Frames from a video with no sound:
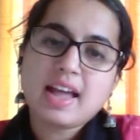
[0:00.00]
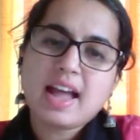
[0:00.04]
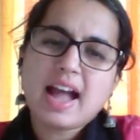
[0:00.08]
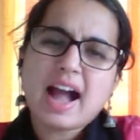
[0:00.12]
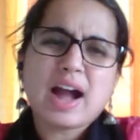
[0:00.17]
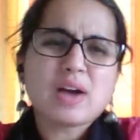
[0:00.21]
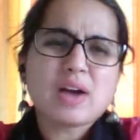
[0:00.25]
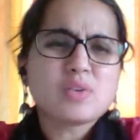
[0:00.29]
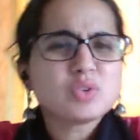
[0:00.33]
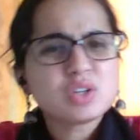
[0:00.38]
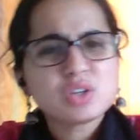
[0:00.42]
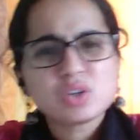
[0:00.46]

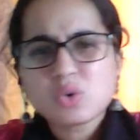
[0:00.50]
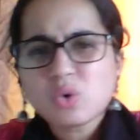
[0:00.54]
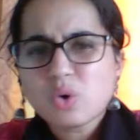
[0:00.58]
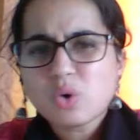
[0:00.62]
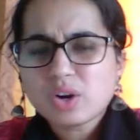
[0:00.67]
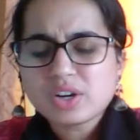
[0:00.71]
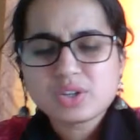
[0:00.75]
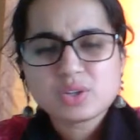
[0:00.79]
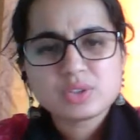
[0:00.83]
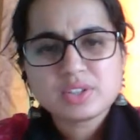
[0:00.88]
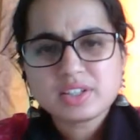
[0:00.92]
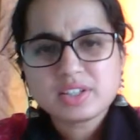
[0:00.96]
I won't go
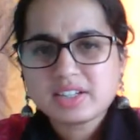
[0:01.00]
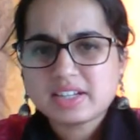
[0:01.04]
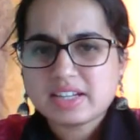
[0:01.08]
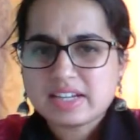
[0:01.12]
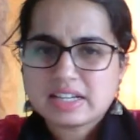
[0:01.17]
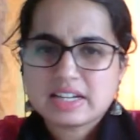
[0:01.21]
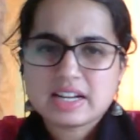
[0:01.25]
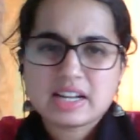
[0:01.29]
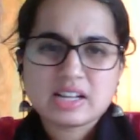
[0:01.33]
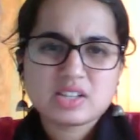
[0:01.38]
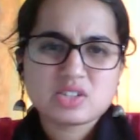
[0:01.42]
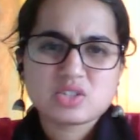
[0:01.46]
into the
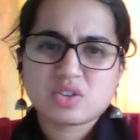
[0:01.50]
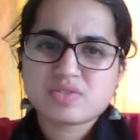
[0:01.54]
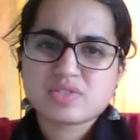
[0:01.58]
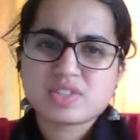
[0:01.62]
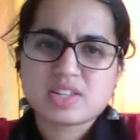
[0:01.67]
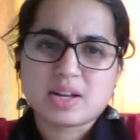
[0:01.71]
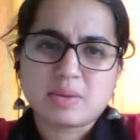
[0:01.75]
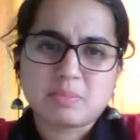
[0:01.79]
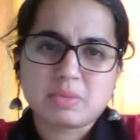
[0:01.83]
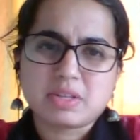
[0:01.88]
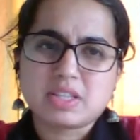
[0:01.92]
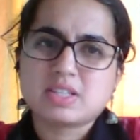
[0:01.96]
details of
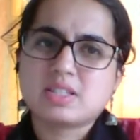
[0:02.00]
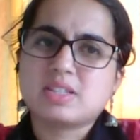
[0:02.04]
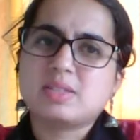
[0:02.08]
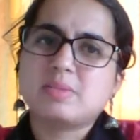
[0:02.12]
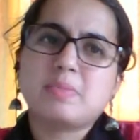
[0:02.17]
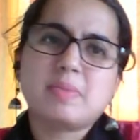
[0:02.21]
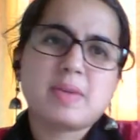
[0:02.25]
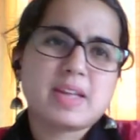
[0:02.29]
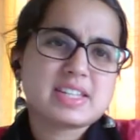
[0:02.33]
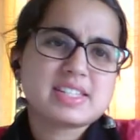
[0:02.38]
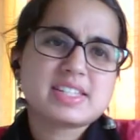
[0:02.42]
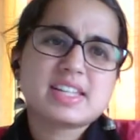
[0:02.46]
summons.
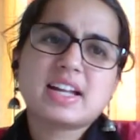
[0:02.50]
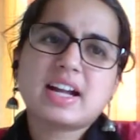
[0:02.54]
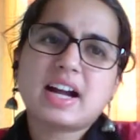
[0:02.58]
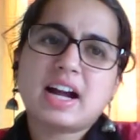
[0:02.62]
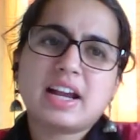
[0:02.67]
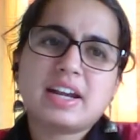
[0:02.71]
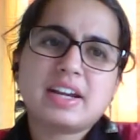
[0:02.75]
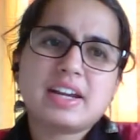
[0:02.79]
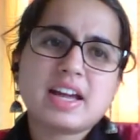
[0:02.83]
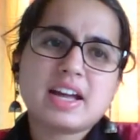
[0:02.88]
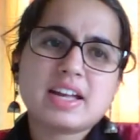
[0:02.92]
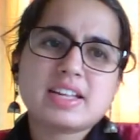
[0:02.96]
Basic
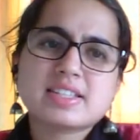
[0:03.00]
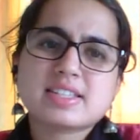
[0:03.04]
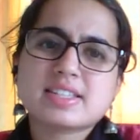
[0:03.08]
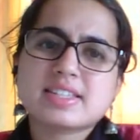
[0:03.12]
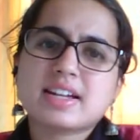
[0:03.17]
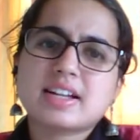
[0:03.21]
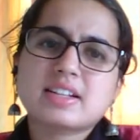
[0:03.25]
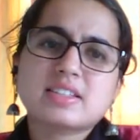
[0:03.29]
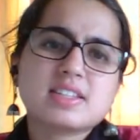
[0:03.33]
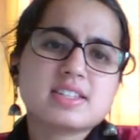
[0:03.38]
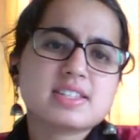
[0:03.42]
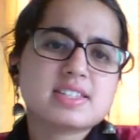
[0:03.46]
idea is
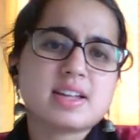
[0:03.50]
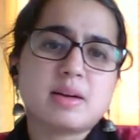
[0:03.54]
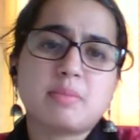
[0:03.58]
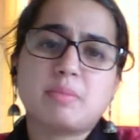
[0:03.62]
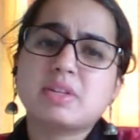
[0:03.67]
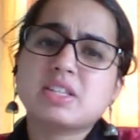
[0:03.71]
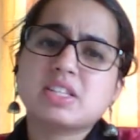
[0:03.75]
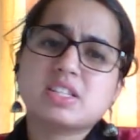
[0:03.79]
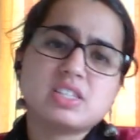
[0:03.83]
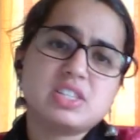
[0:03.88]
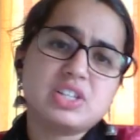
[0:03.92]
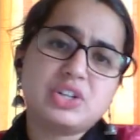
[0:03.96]
that the
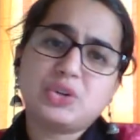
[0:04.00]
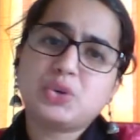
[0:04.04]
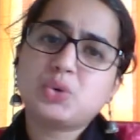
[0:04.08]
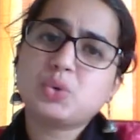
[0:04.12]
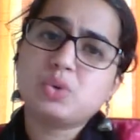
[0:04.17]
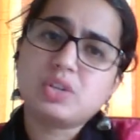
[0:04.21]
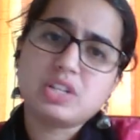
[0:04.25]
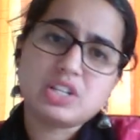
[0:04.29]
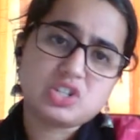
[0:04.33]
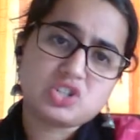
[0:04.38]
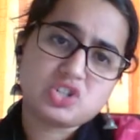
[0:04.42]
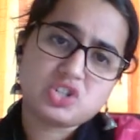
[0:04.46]
summons need to
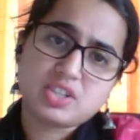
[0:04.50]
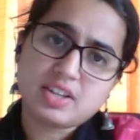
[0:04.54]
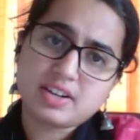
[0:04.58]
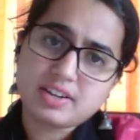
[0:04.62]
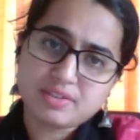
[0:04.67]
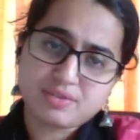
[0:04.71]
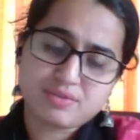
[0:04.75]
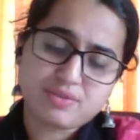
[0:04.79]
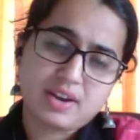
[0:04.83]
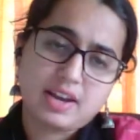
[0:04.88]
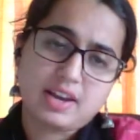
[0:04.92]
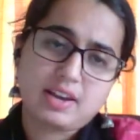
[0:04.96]
reach the
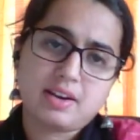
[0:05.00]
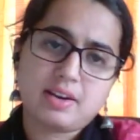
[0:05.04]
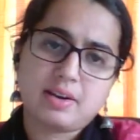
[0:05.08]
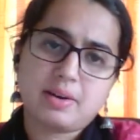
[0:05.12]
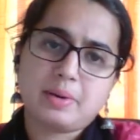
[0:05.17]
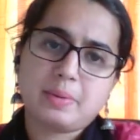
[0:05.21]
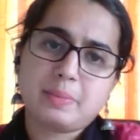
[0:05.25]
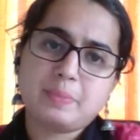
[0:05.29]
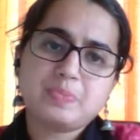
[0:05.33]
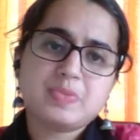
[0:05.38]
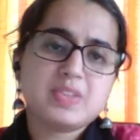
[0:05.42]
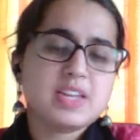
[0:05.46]
defendant.
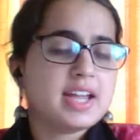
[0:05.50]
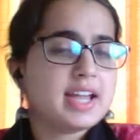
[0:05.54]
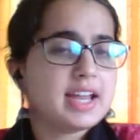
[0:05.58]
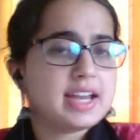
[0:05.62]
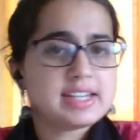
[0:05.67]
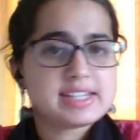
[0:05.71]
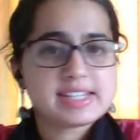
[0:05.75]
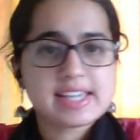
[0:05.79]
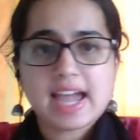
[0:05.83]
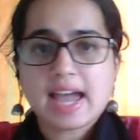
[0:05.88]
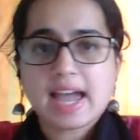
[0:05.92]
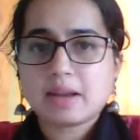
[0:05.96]

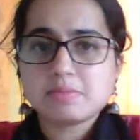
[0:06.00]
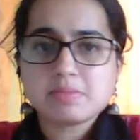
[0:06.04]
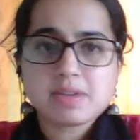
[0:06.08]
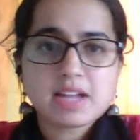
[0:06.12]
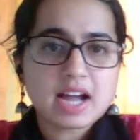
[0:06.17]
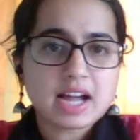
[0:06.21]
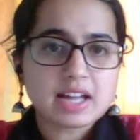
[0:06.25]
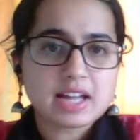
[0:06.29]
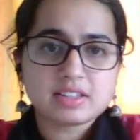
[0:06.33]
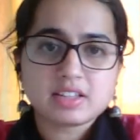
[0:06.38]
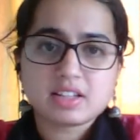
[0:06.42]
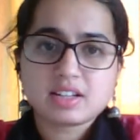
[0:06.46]
It can be
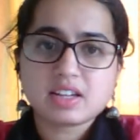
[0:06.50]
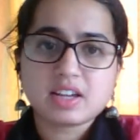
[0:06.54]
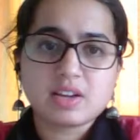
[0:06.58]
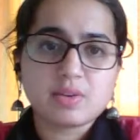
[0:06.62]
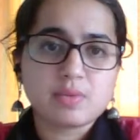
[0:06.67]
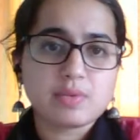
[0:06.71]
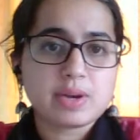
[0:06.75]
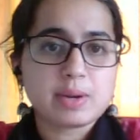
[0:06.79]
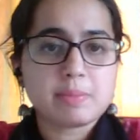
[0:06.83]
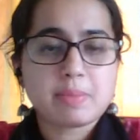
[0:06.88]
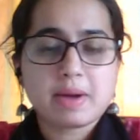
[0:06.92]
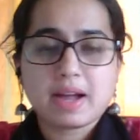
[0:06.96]
either
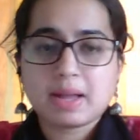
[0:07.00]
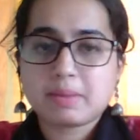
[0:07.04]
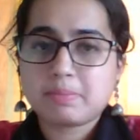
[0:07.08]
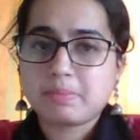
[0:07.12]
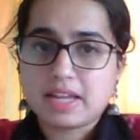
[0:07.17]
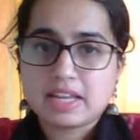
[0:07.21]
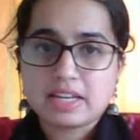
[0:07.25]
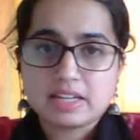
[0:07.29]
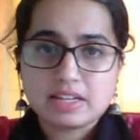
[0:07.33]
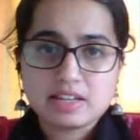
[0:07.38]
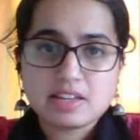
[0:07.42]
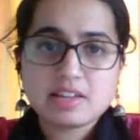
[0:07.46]
given by
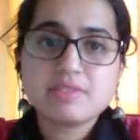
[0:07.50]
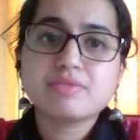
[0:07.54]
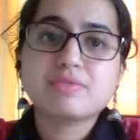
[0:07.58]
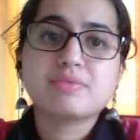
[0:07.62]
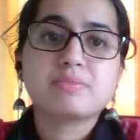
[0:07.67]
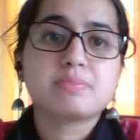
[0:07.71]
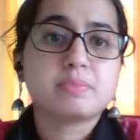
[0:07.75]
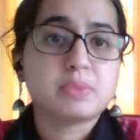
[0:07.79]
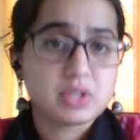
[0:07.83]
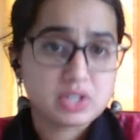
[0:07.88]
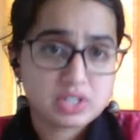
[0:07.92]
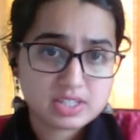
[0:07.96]
bailiff
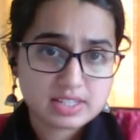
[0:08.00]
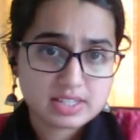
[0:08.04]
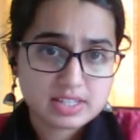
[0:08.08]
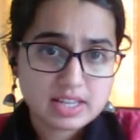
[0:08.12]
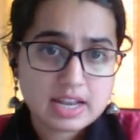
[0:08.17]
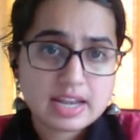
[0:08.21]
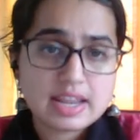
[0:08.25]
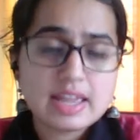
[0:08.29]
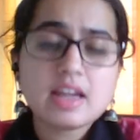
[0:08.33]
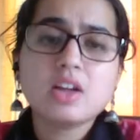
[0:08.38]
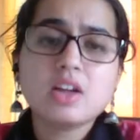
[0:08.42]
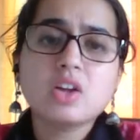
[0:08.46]

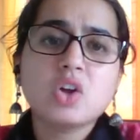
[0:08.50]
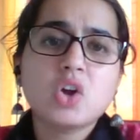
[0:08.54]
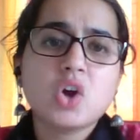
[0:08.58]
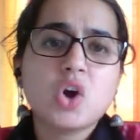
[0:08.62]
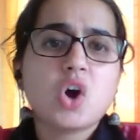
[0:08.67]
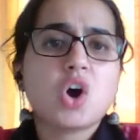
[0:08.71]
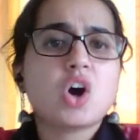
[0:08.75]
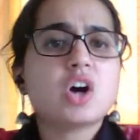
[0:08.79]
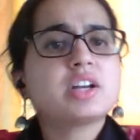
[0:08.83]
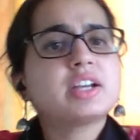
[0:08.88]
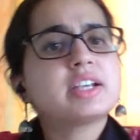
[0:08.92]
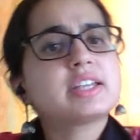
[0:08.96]
personally,
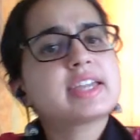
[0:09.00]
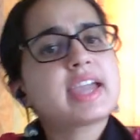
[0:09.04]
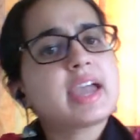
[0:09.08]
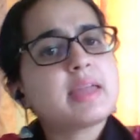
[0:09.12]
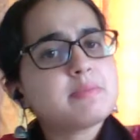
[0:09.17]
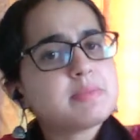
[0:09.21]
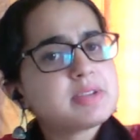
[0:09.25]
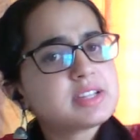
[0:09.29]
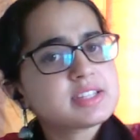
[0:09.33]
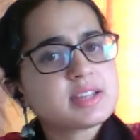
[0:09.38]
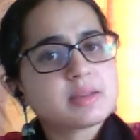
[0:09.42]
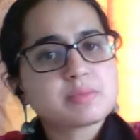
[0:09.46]
or it can
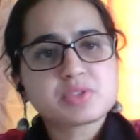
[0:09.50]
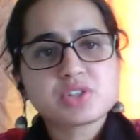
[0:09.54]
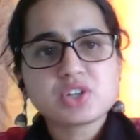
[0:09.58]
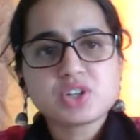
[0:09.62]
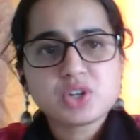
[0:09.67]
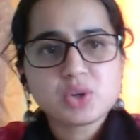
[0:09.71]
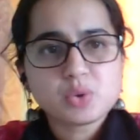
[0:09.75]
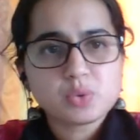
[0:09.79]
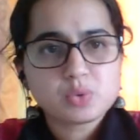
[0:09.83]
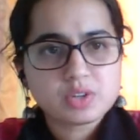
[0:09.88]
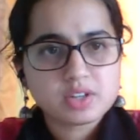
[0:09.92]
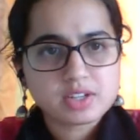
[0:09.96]
be
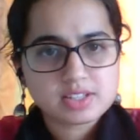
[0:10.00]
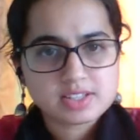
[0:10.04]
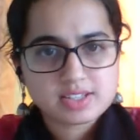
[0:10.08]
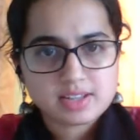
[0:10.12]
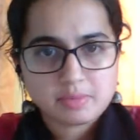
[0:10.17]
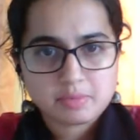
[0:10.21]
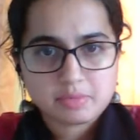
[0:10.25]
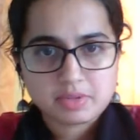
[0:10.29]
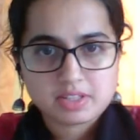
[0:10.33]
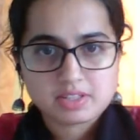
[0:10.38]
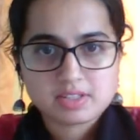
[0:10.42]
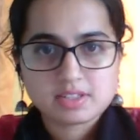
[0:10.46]
substituted
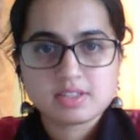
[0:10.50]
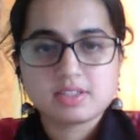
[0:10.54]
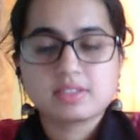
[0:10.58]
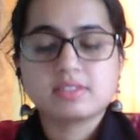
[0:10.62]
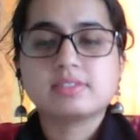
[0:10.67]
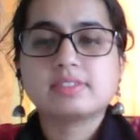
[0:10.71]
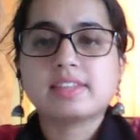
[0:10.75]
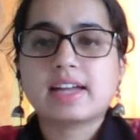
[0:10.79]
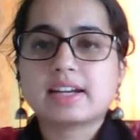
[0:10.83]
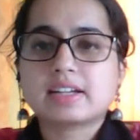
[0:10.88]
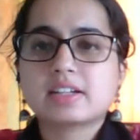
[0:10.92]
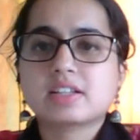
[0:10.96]
summons.
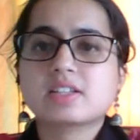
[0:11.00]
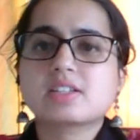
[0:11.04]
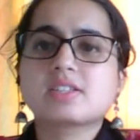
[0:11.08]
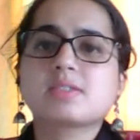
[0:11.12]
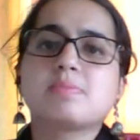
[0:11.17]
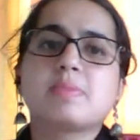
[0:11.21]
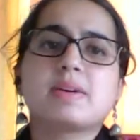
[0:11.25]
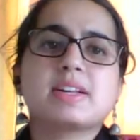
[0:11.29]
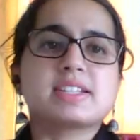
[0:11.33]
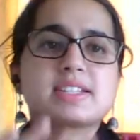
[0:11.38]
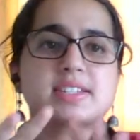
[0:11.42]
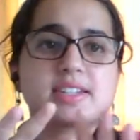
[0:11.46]
That is
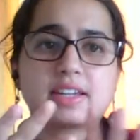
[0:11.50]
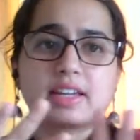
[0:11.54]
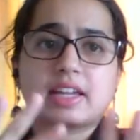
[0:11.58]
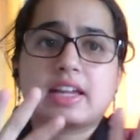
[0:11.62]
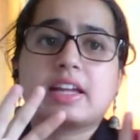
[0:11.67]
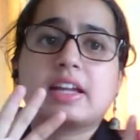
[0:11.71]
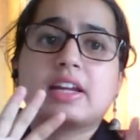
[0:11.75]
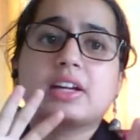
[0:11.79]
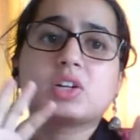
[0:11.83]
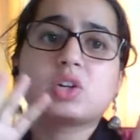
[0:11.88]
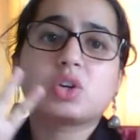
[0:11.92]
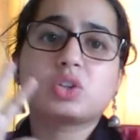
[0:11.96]
by
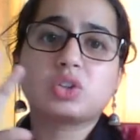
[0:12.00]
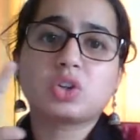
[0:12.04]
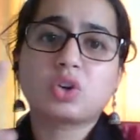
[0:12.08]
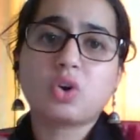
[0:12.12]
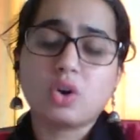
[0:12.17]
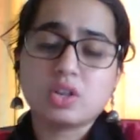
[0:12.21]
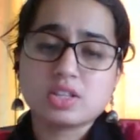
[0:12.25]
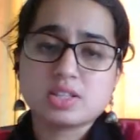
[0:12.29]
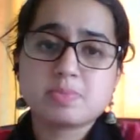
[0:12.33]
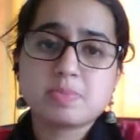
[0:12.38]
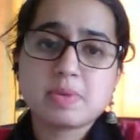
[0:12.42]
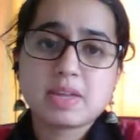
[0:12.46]
sticking it on a
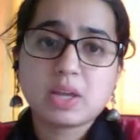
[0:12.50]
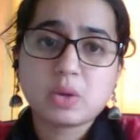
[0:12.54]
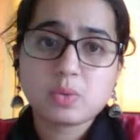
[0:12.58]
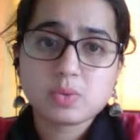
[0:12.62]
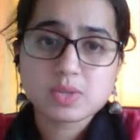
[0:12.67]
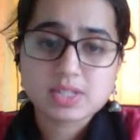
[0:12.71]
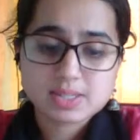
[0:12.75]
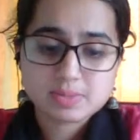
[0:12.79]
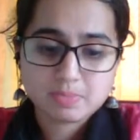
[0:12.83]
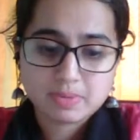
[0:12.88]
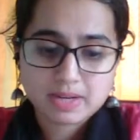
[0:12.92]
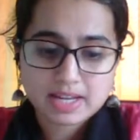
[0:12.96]

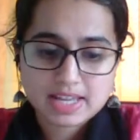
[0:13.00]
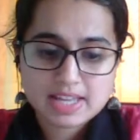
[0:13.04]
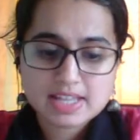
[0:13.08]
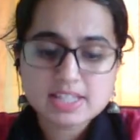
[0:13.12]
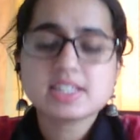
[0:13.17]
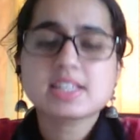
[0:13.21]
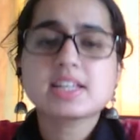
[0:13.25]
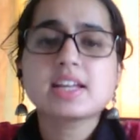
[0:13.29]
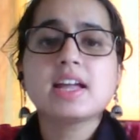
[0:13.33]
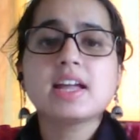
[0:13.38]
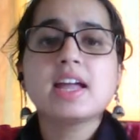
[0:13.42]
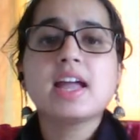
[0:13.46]
conspicuous
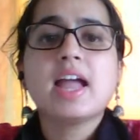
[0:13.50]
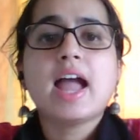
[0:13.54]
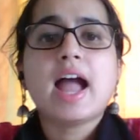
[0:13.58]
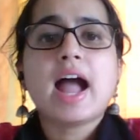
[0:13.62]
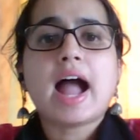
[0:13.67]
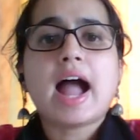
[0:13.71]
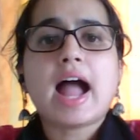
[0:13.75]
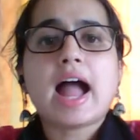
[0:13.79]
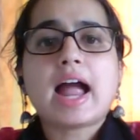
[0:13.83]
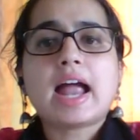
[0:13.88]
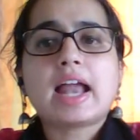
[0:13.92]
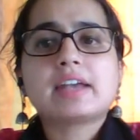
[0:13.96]
place,
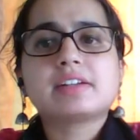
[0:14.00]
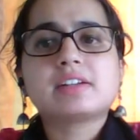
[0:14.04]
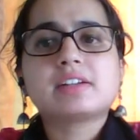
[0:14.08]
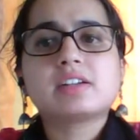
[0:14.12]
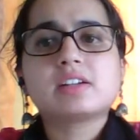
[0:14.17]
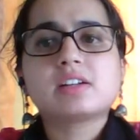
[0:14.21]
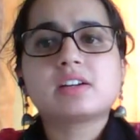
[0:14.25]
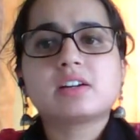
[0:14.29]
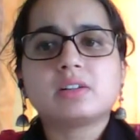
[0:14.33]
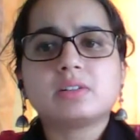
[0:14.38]
and